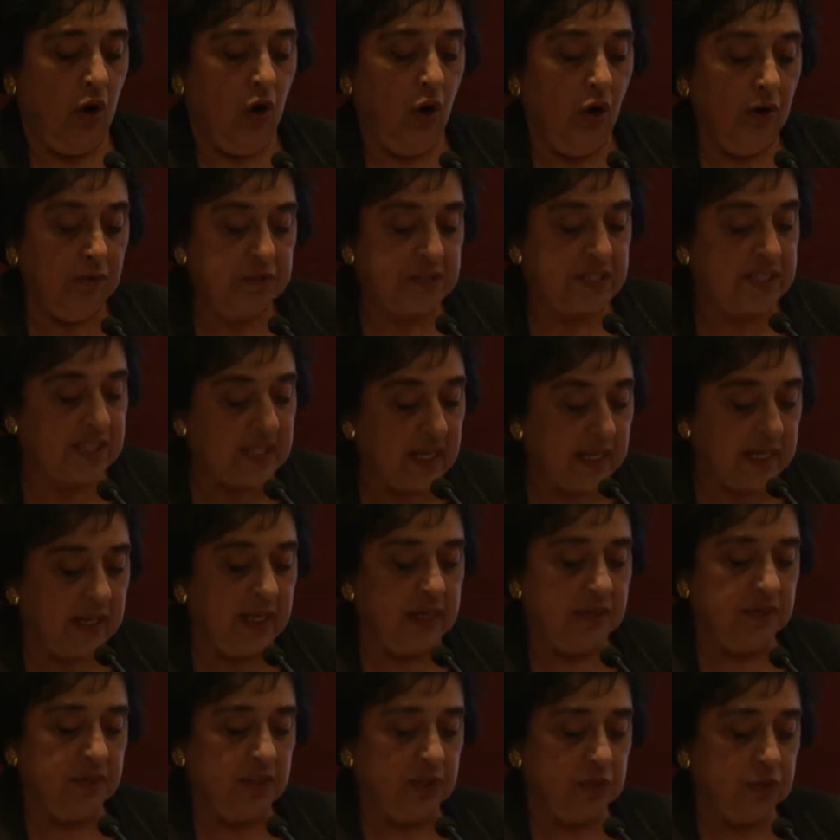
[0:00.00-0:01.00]
of
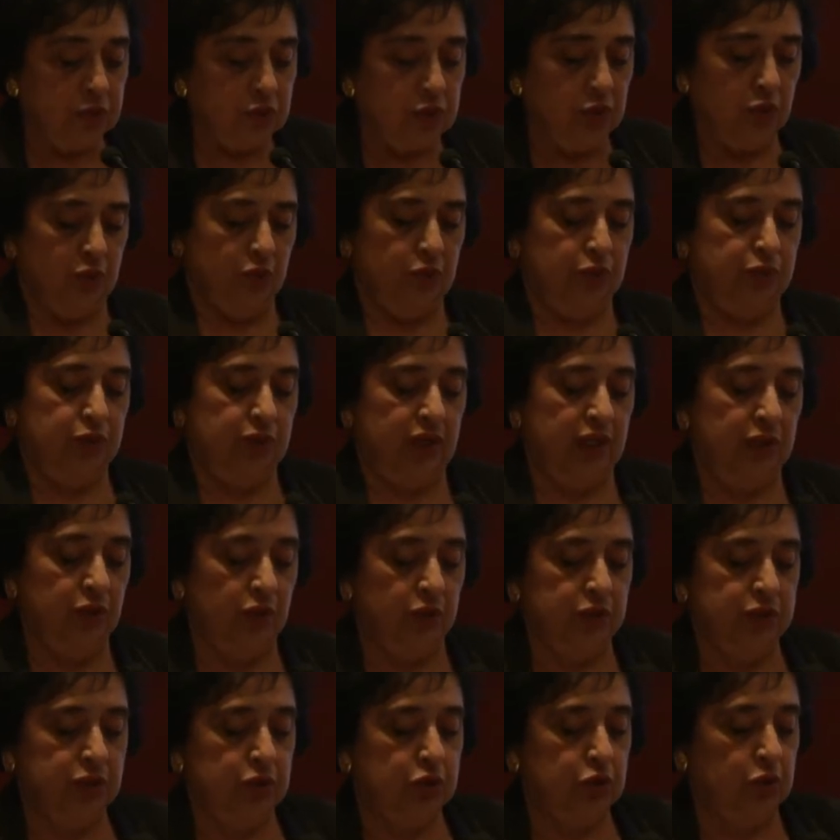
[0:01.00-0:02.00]
seeking the truth in
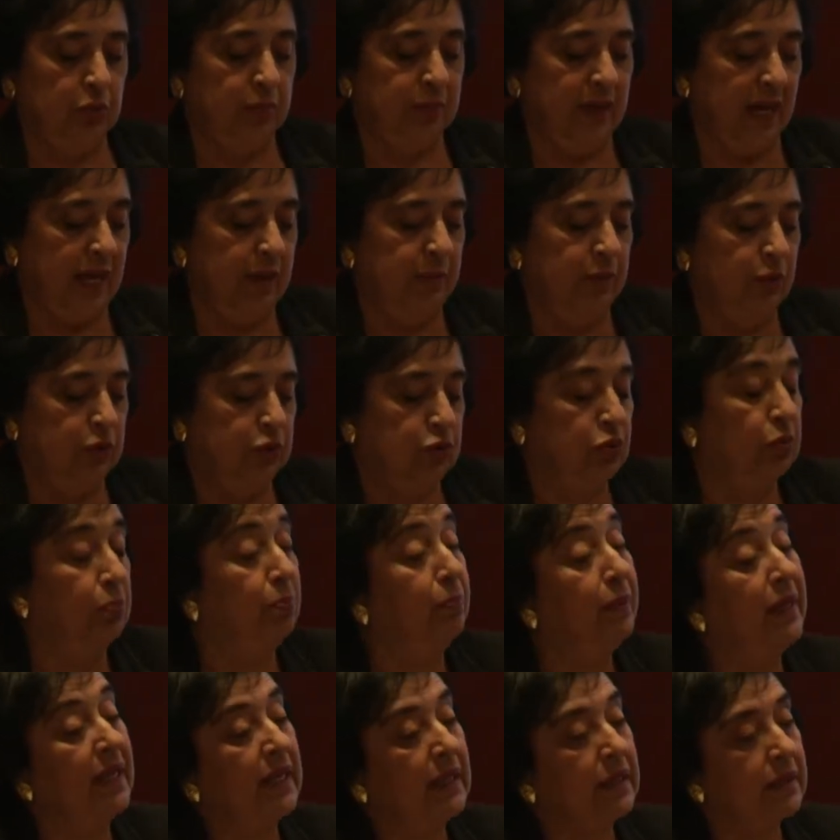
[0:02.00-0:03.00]
order to be able to
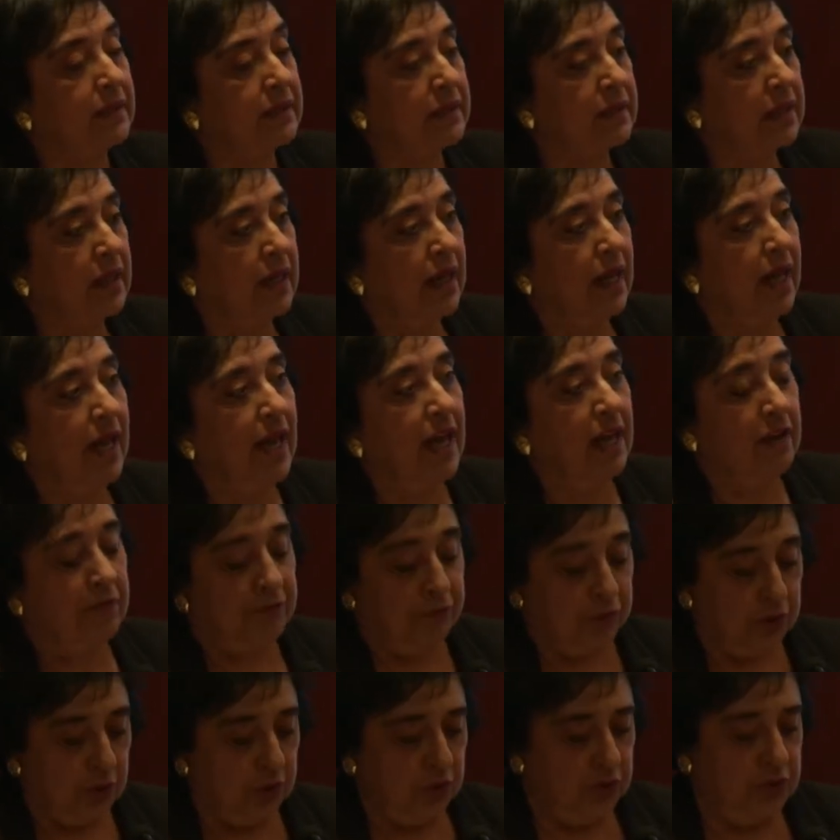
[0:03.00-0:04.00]
build a
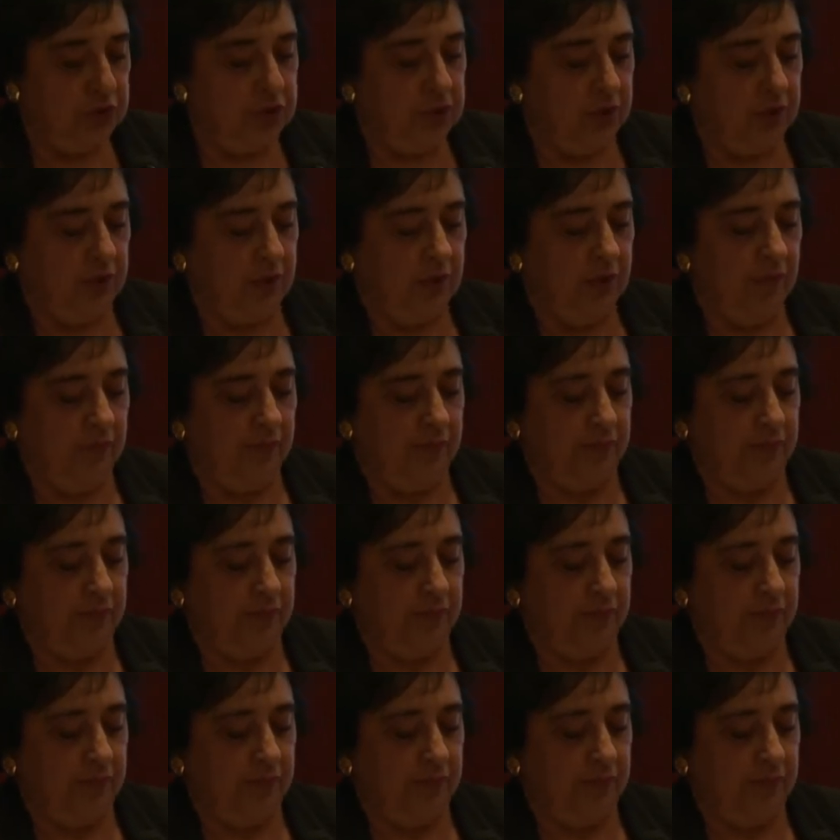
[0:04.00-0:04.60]
future